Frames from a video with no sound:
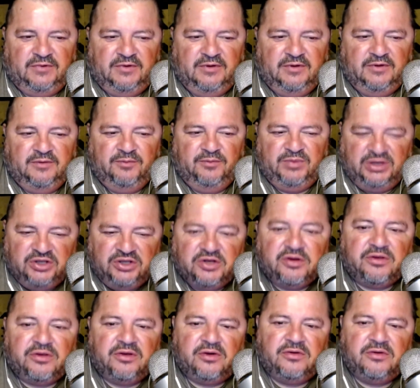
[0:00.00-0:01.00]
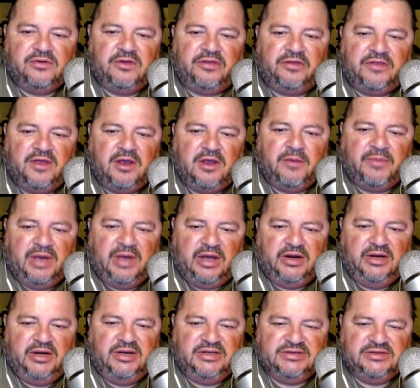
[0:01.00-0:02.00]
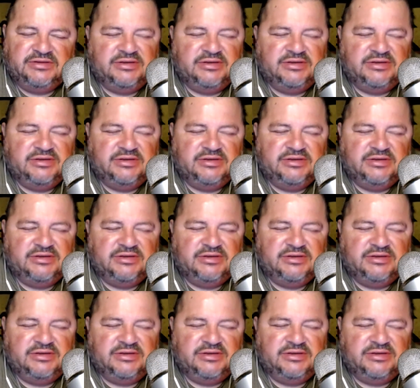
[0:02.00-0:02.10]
But you know, the thing about it is,